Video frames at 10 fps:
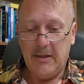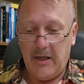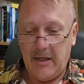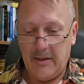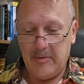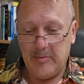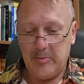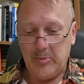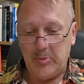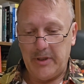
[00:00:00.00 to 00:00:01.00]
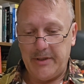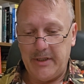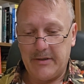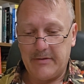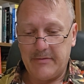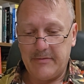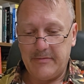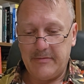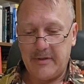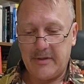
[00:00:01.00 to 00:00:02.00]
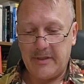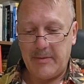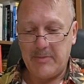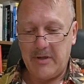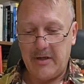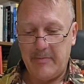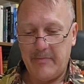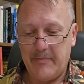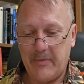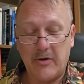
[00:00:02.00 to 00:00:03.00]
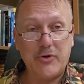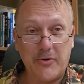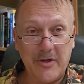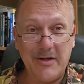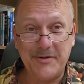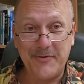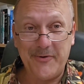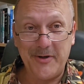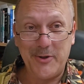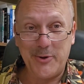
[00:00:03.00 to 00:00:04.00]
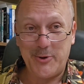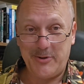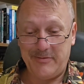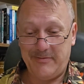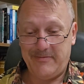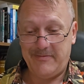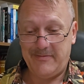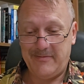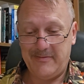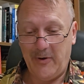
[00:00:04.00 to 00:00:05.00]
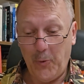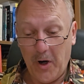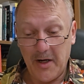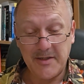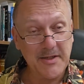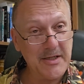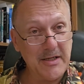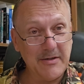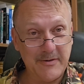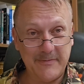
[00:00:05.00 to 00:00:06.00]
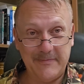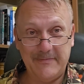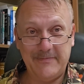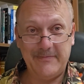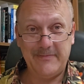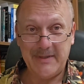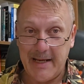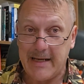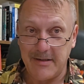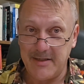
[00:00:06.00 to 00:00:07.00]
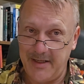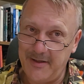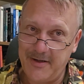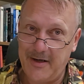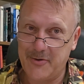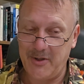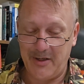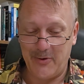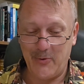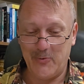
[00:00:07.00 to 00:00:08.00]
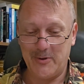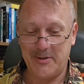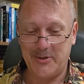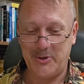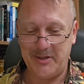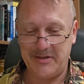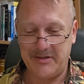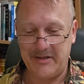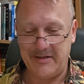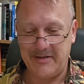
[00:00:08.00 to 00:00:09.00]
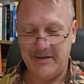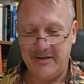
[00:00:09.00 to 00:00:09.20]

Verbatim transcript: Um, and yet, at the same time, our journey isn't finished. Arise and eat. Take and eat, actually, are the words that Jesus says